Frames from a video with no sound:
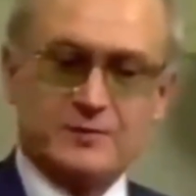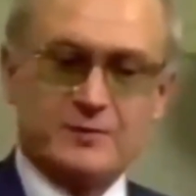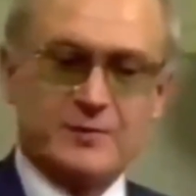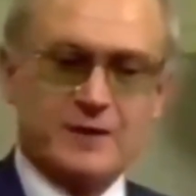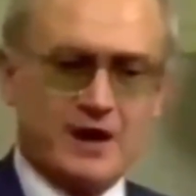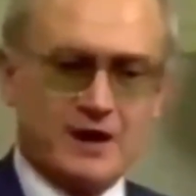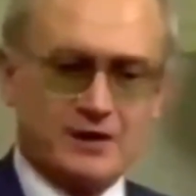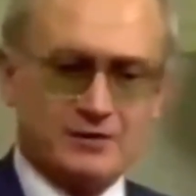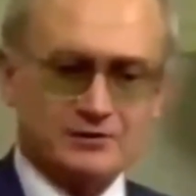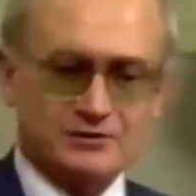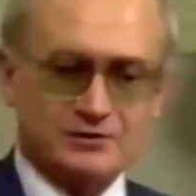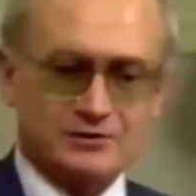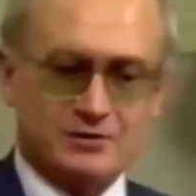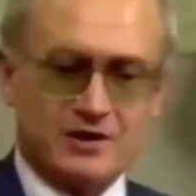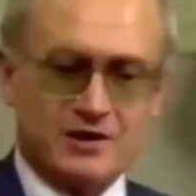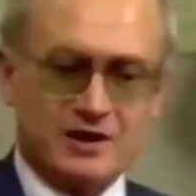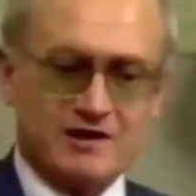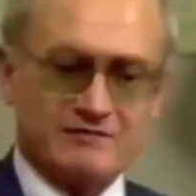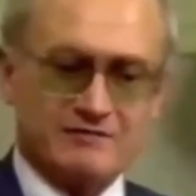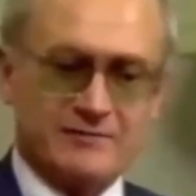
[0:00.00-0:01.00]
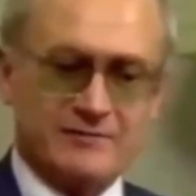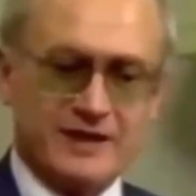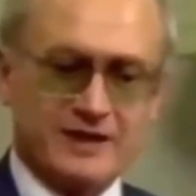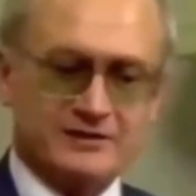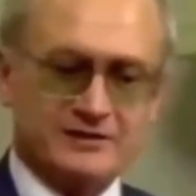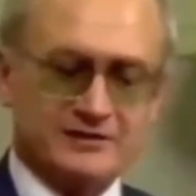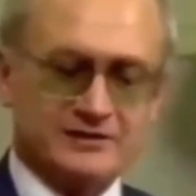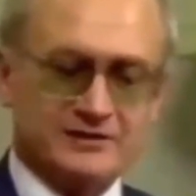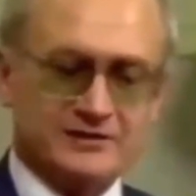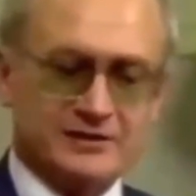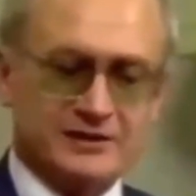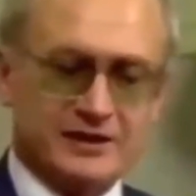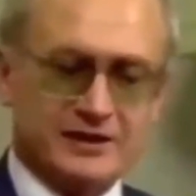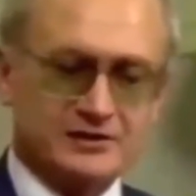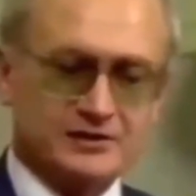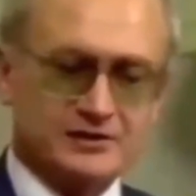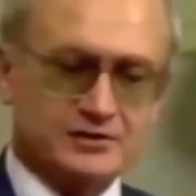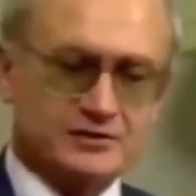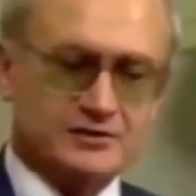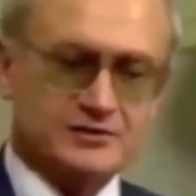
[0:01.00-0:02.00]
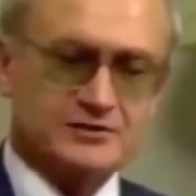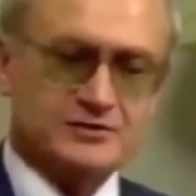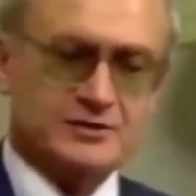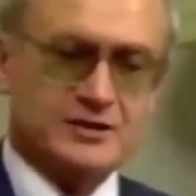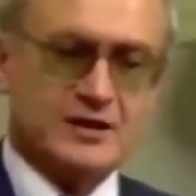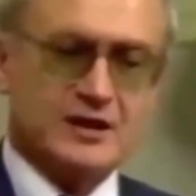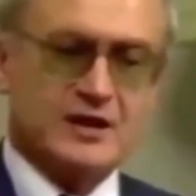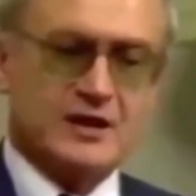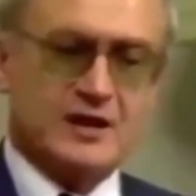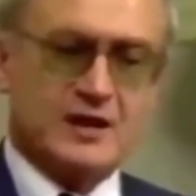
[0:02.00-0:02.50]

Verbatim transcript: dropouts or half-baked intellectuals,